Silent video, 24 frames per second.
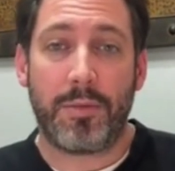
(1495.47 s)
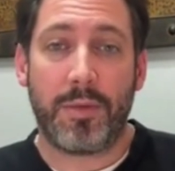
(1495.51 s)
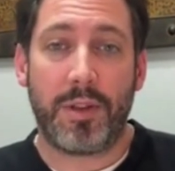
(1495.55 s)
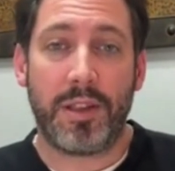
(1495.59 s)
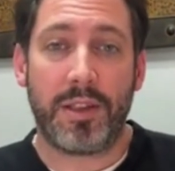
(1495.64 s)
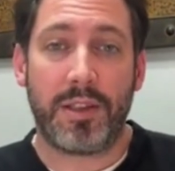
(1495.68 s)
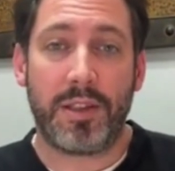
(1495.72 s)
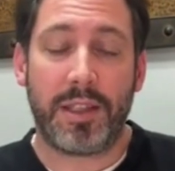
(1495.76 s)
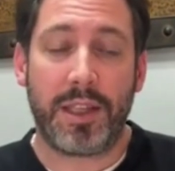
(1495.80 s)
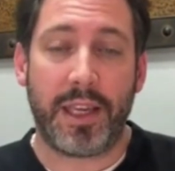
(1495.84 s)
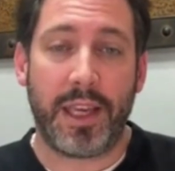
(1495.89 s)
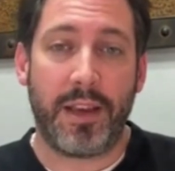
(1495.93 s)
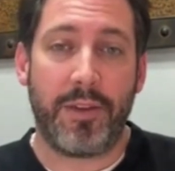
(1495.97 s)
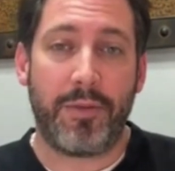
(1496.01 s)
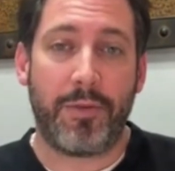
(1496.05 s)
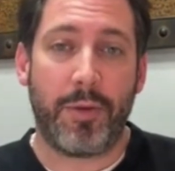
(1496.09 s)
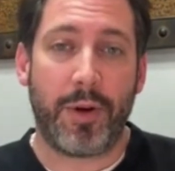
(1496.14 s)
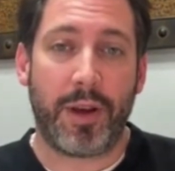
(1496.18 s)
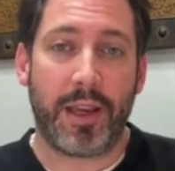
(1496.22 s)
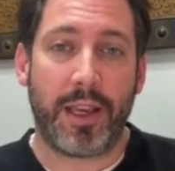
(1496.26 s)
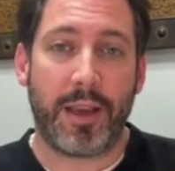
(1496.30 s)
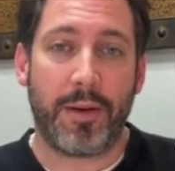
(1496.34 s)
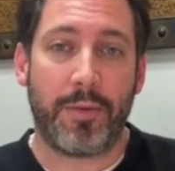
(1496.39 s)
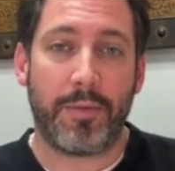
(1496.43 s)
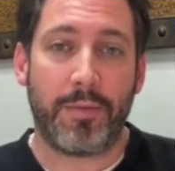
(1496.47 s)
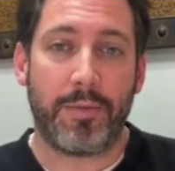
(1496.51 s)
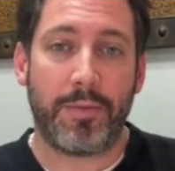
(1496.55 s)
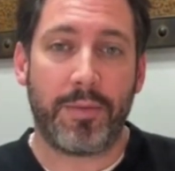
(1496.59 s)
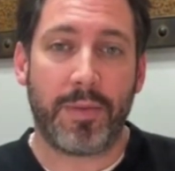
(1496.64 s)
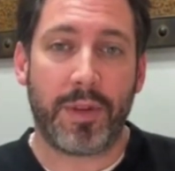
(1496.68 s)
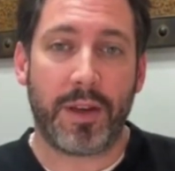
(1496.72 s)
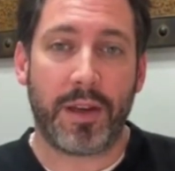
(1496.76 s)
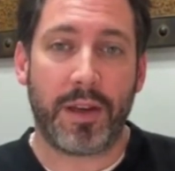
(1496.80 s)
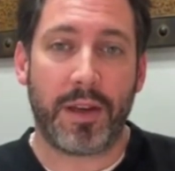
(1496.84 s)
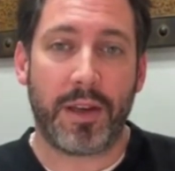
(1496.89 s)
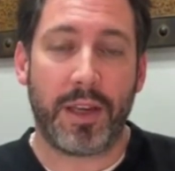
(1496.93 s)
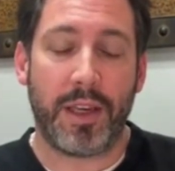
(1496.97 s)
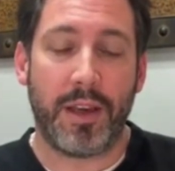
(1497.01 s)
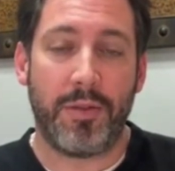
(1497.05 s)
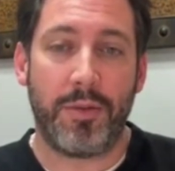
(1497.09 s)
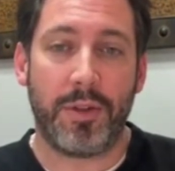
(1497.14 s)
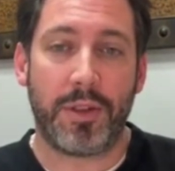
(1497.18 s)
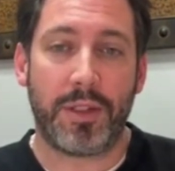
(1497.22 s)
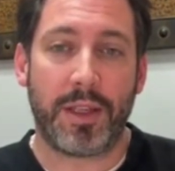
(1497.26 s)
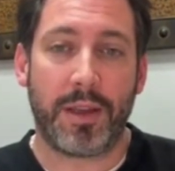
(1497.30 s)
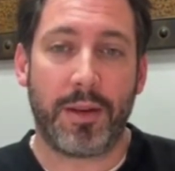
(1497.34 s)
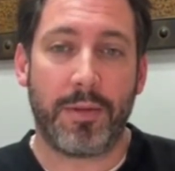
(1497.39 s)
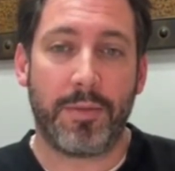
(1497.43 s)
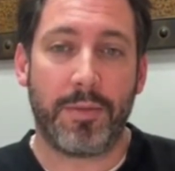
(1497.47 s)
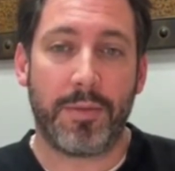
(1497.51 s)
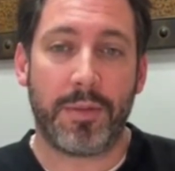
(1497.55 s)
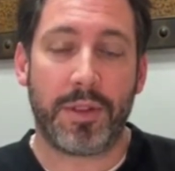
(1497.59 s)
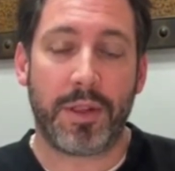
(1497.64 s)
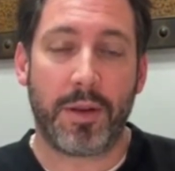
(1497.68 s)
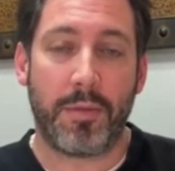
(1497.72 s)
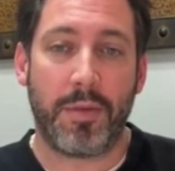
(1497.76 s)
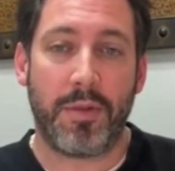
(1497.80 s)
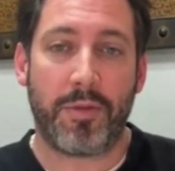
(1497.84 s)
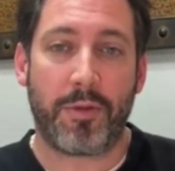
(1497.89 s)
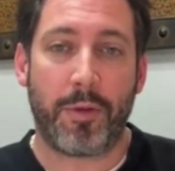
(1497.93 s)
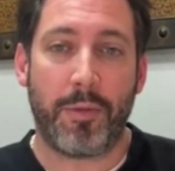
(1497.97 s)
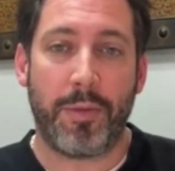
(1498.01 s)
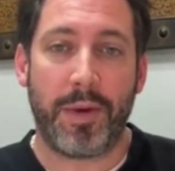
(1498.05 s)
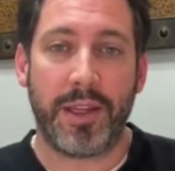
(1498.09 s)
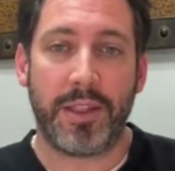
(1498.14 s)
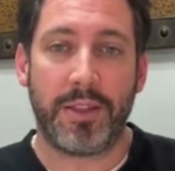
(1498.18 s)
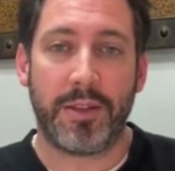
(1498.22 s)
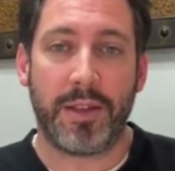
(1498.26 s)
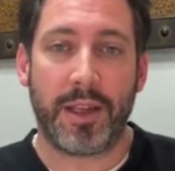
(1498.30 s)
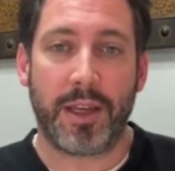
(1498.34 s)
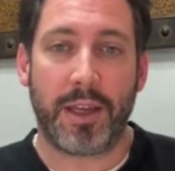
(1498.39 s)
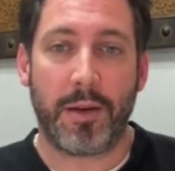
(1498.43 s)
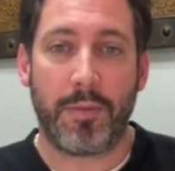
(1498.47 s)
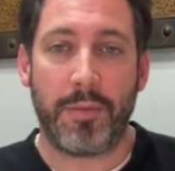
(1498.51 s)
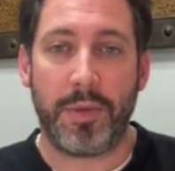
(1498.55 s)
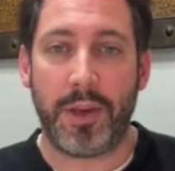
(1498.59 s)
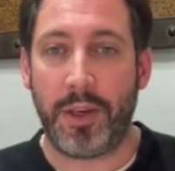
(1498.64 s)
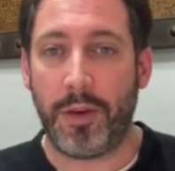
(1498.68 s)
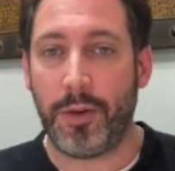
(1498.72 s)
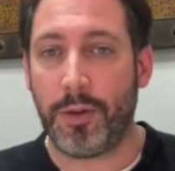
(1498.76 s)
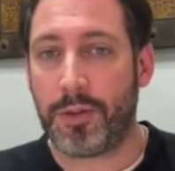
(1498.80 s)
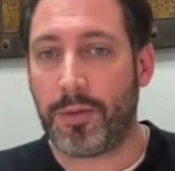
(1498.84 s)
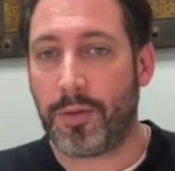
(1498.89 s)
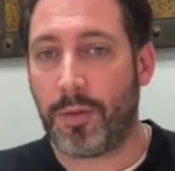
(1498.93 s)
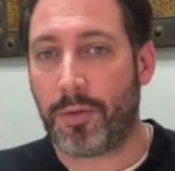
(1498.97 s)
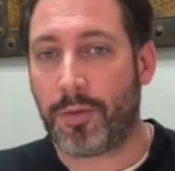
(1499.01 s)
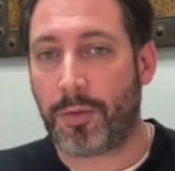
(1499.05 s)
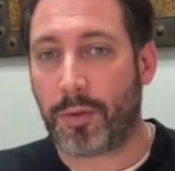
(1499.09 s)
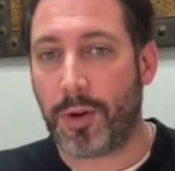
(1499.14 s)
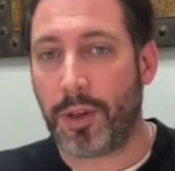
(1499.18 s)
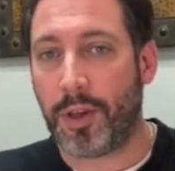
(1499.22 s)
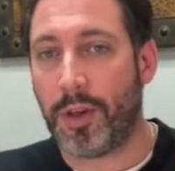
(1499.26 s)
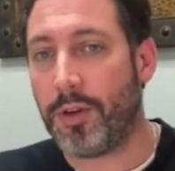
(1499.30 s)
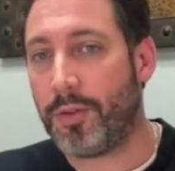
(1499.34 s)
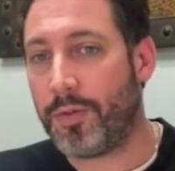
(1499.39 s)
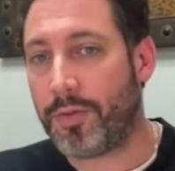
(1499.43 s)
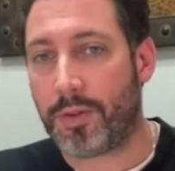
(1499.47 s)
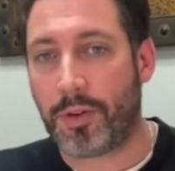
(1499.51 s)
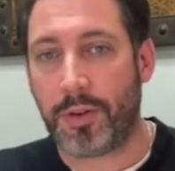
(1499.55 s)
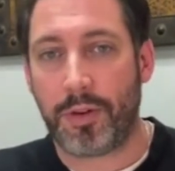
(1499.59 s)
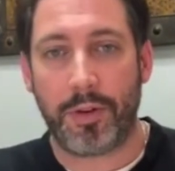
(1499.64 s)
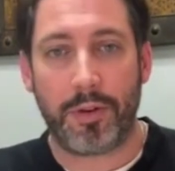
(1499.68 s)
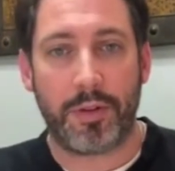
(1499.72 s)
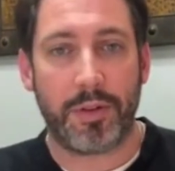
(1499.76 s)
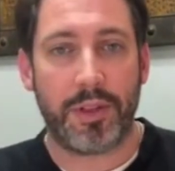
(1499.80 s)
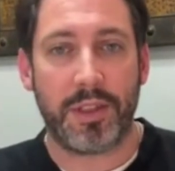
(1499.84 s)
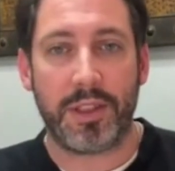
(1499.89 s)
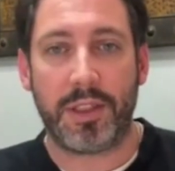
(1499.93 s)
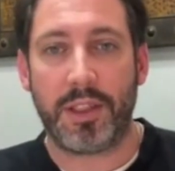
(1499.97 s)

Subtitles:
let's see if we can give you some information that can be useful for you for your